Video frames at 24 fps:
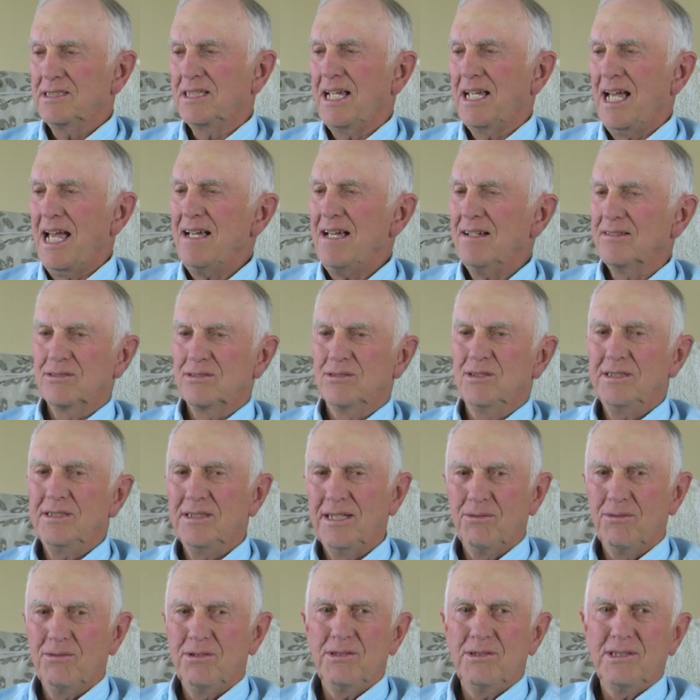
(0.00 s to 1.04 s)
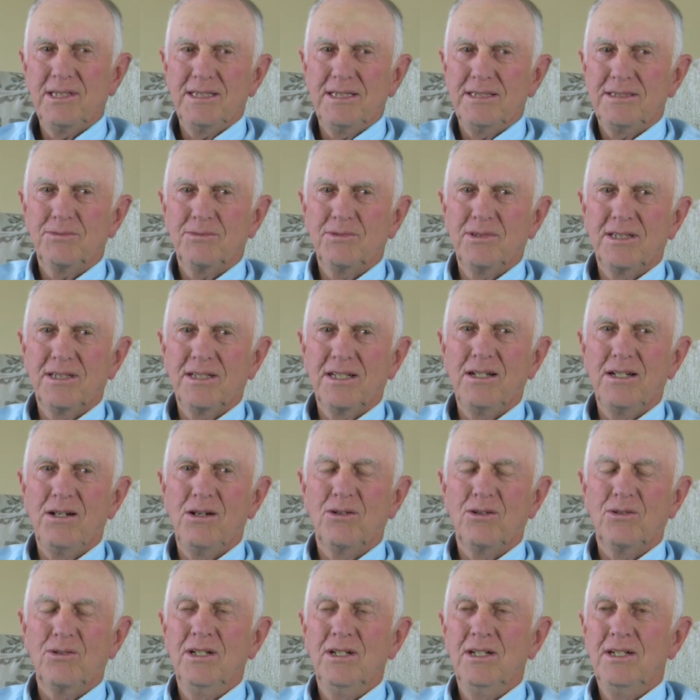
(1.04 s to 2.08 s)
calves this wouldn't
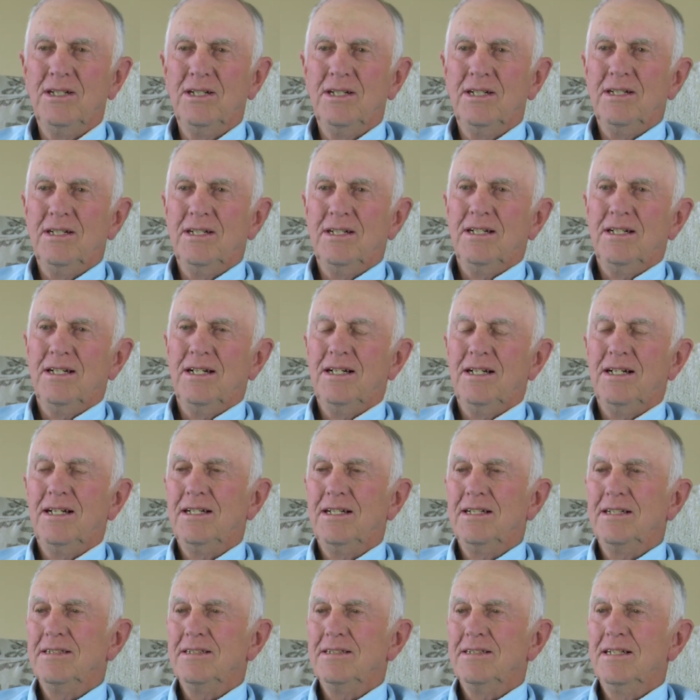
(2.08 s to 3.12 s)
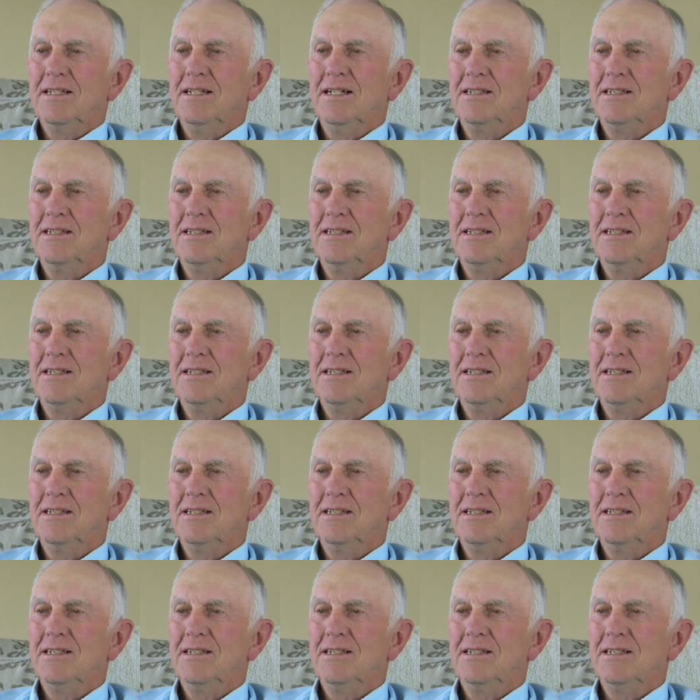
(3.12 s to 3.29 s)
go. And